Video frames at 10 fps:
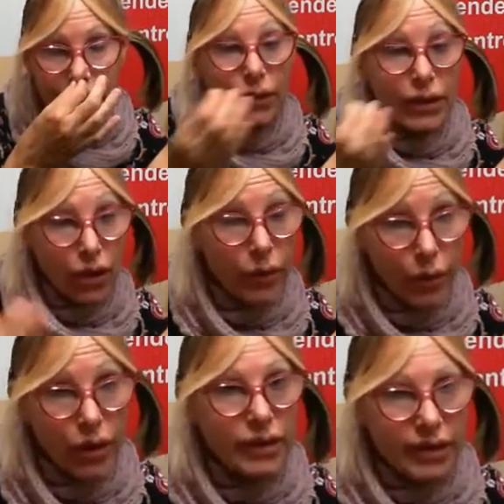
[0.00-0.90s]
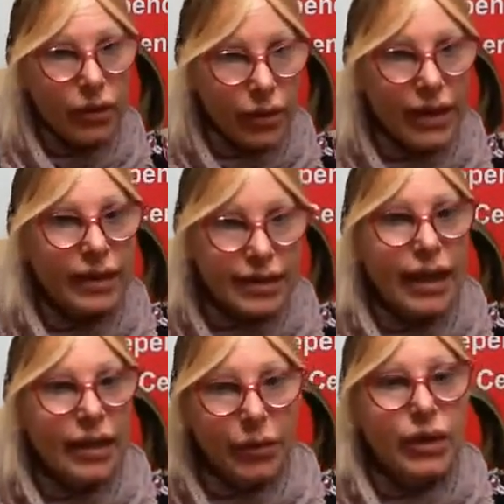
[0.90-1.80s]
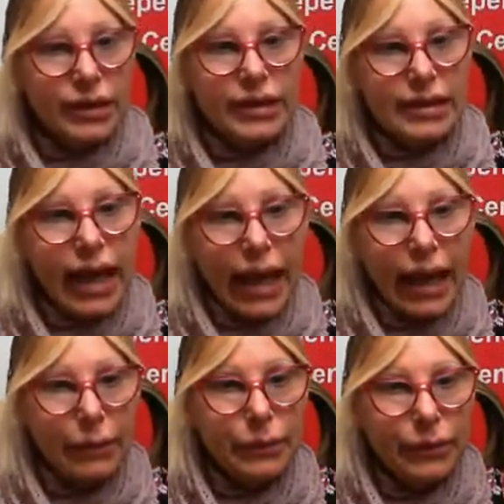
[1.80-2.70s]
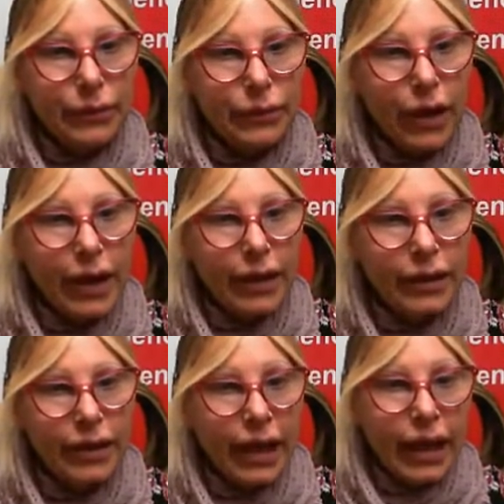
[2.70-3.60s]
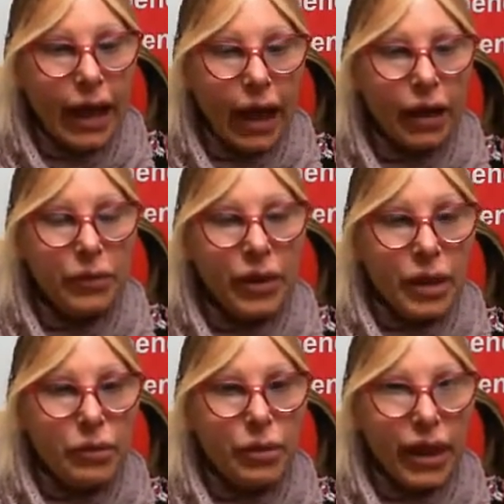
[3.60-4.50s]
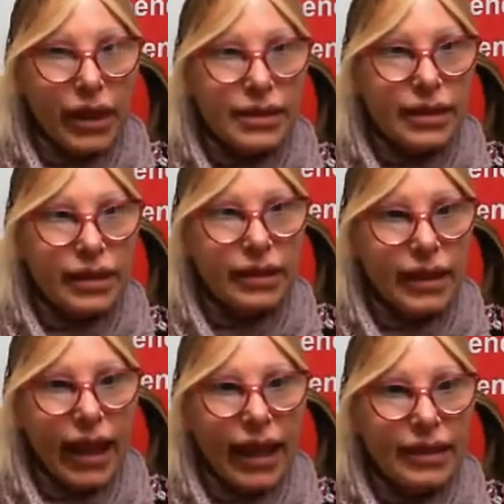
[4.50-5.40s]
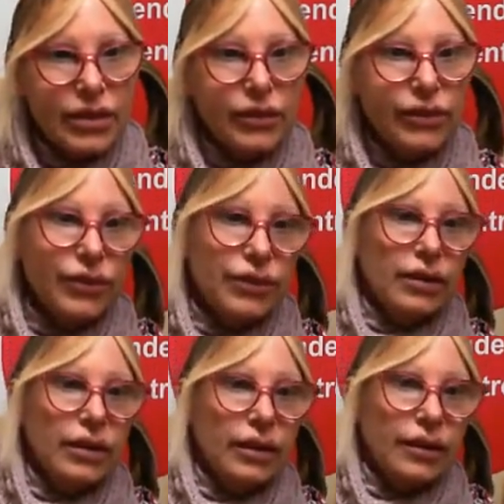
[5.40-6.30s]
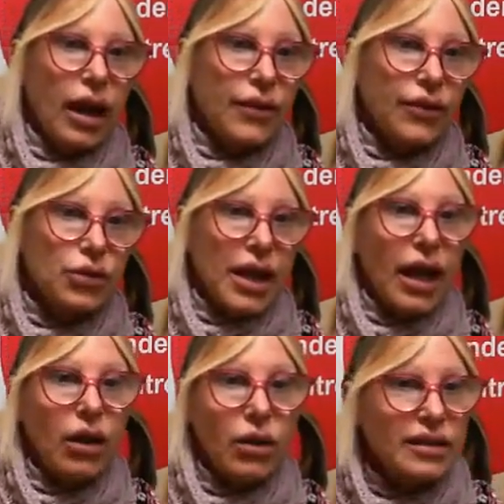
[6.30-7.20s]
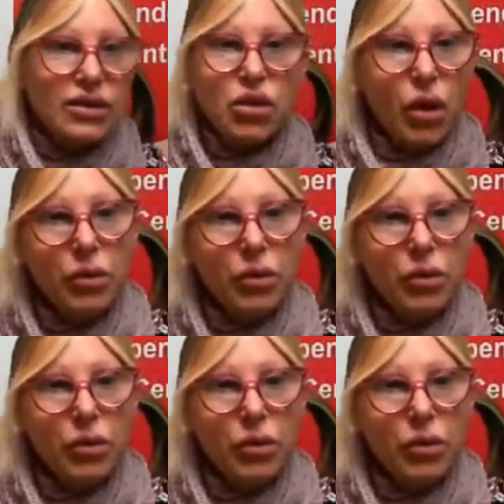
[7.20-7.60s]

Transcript: If we know the person, then we can say the person's name, right? But in the case of the Eiffel Tower, it's not